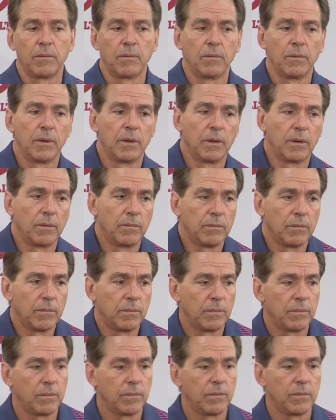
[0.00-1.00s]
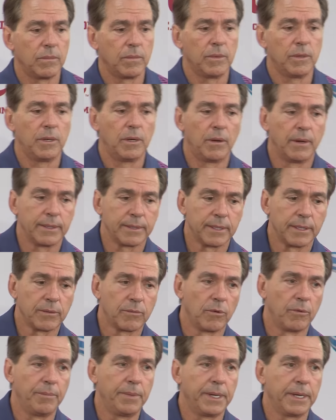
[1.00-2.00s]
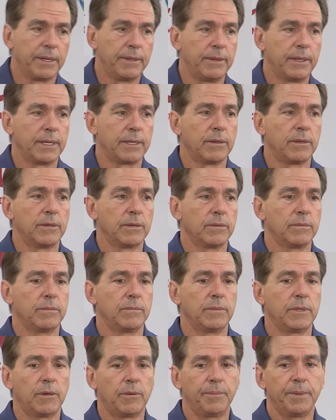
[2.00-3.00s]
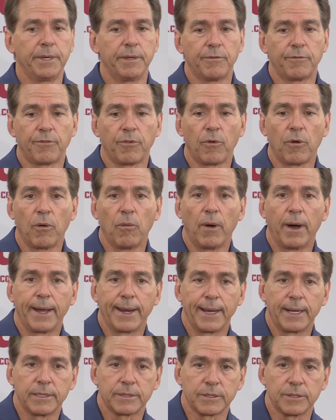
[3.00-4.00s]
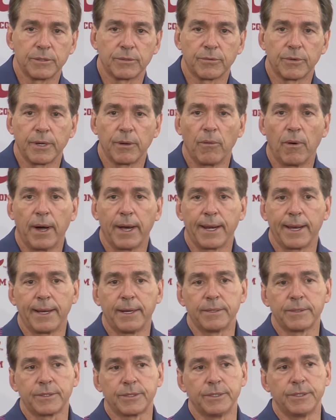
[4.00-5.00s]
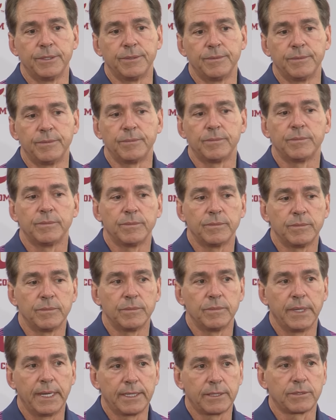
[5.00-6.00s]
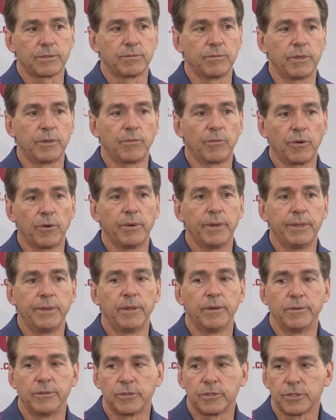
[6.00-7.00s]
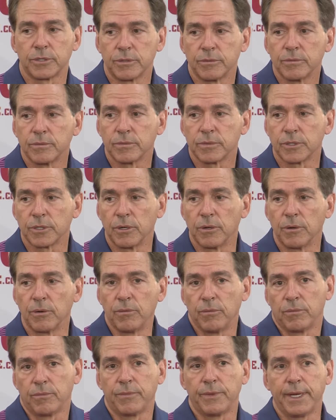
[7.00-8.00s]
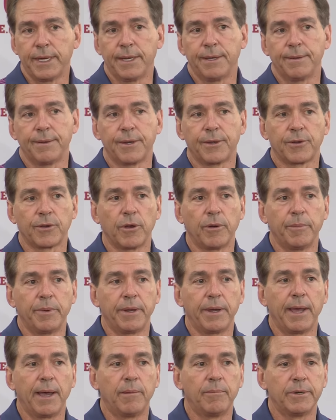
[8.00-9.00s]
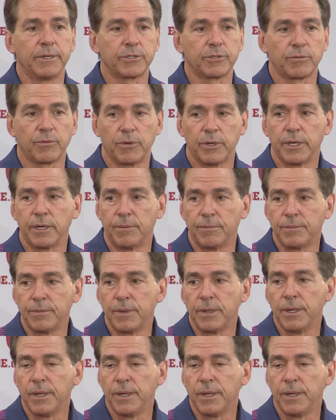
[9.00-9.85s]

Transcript: Well, you know, I think we'll be in that look. They'll be in four wideouts and three wideouts, and that's when we're in those. So they determine how much we're in them.